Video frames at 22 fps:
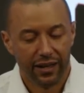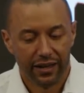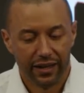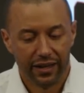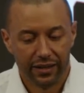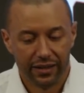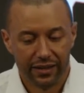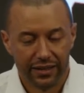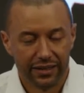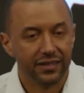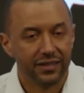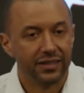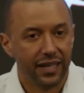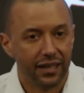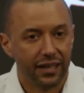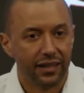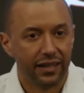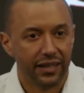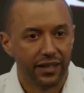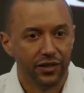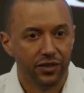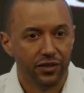in
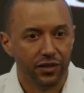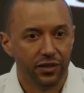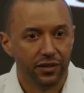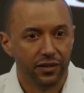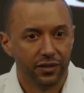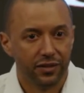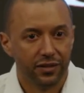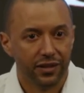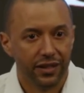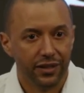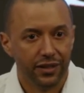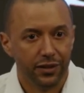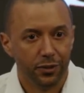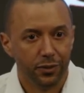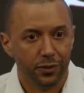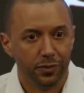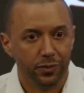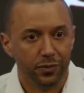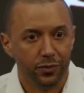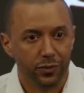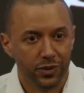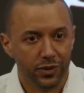excelling in
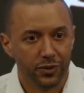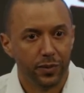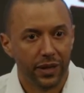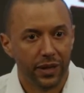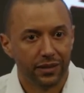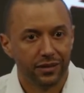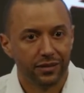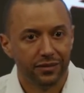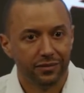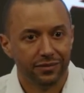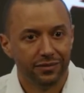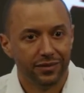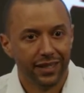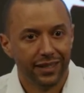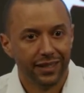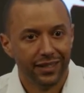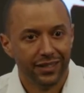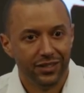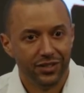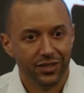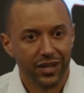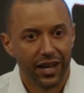your respective
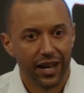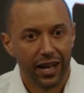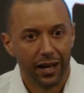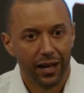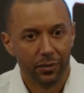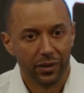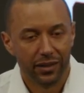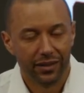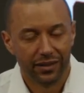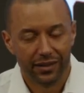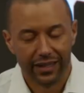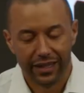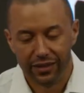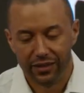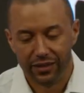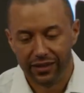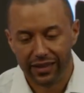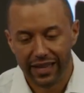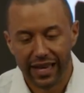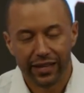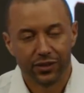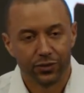job?
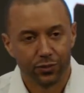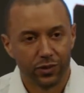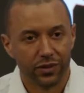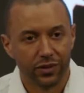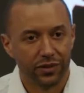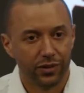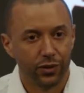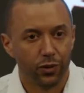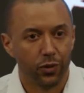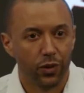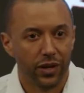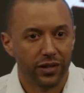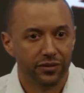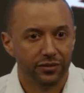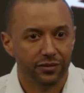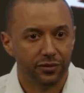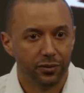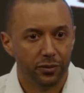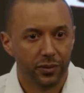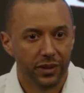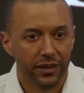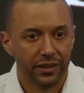And that's really the
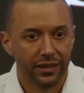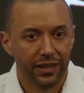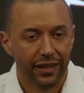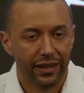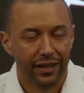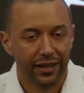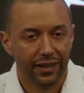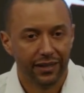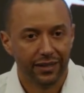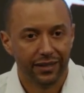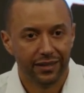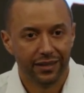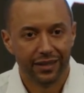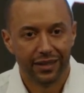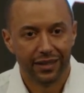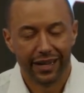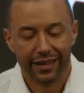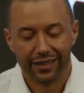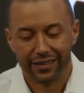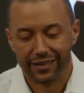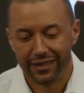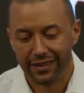question for me.
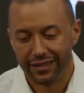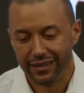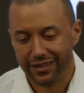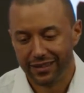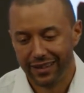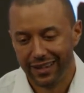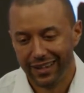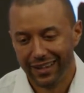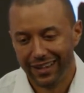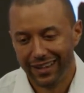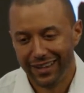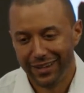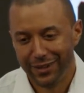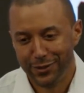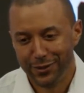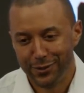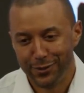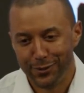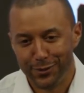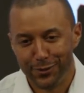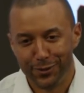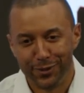And I think,
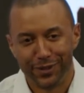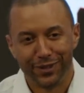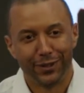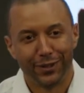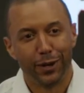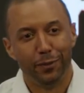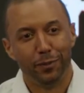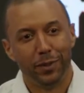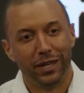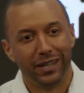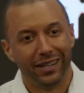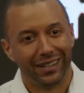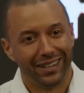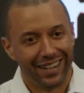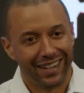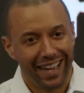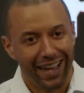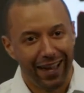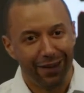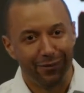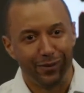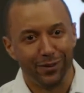you know, you can come in
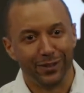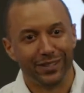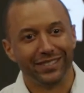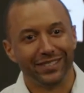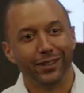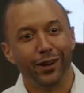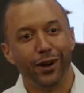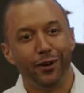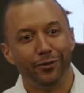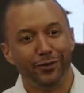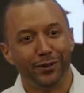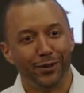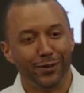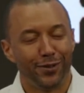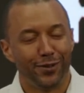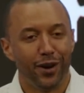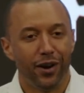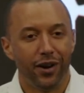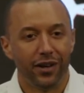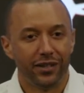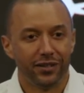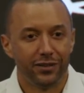and have these lofty
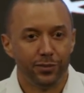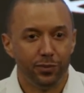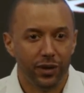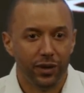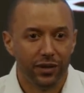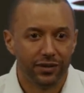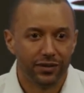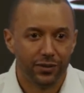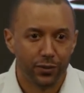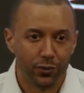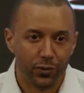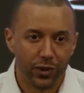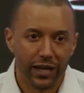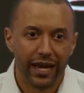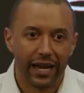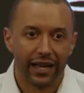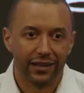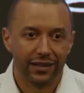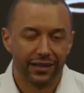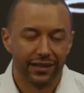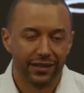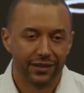thoughts, but the
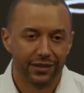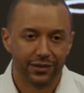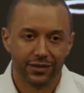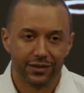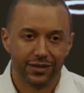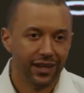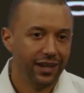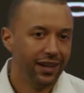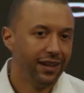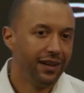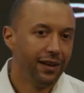reality is